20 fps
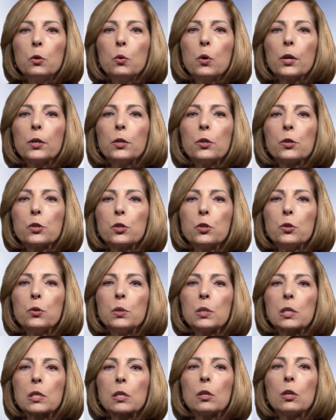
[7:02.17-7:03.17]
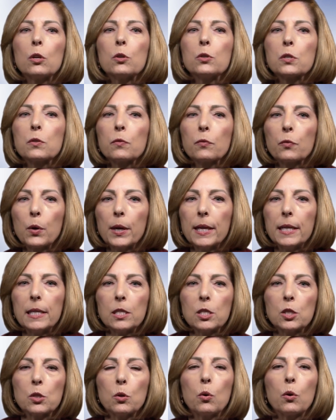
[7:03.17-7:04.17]
are your students' close
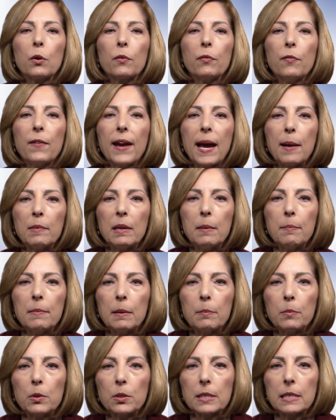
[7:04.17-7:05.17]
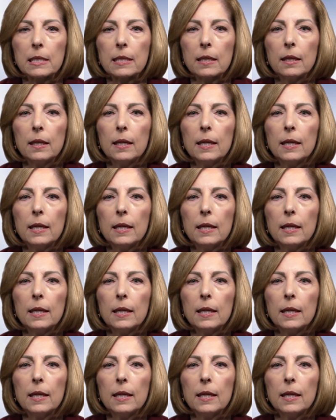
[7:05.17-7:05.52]
friends or family members.